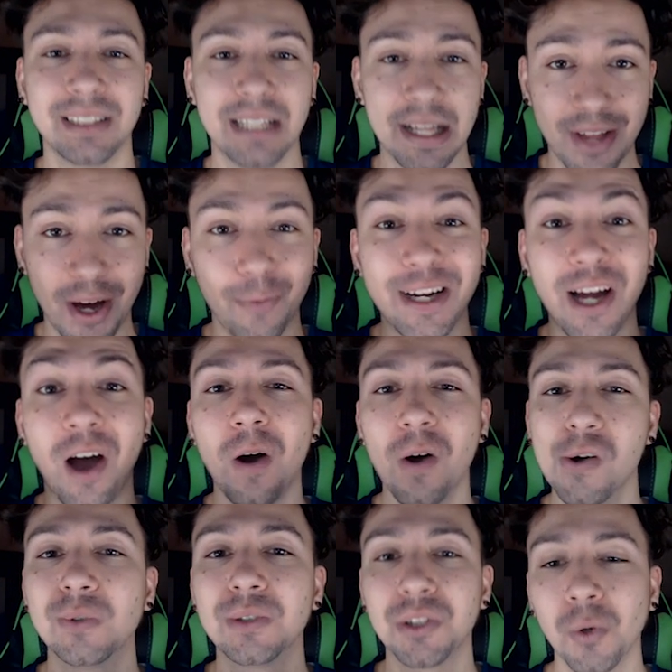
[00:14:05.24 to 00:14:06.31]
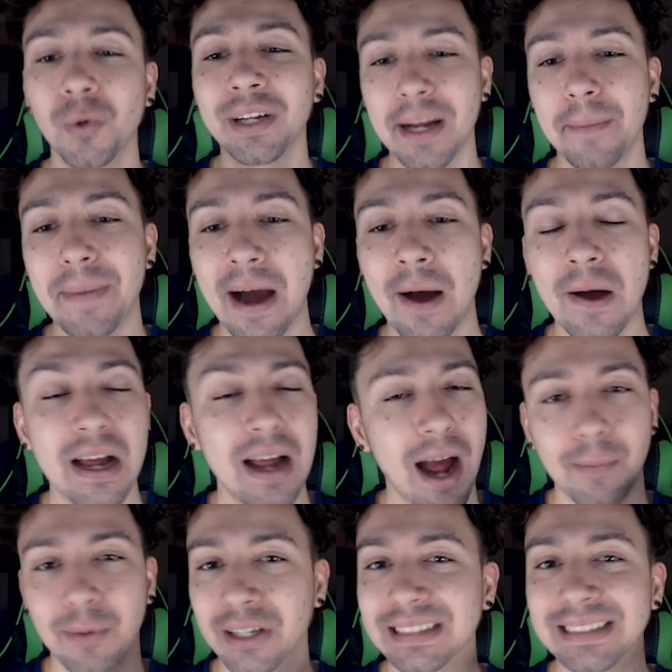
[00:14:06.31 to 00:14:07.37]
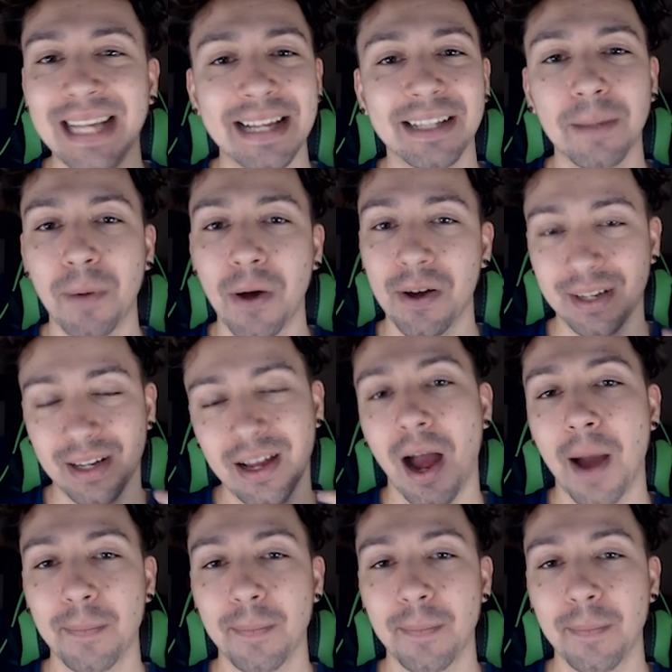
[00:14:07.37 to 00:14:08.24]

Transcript: asset that we are all talking about. I'm going to take the punt.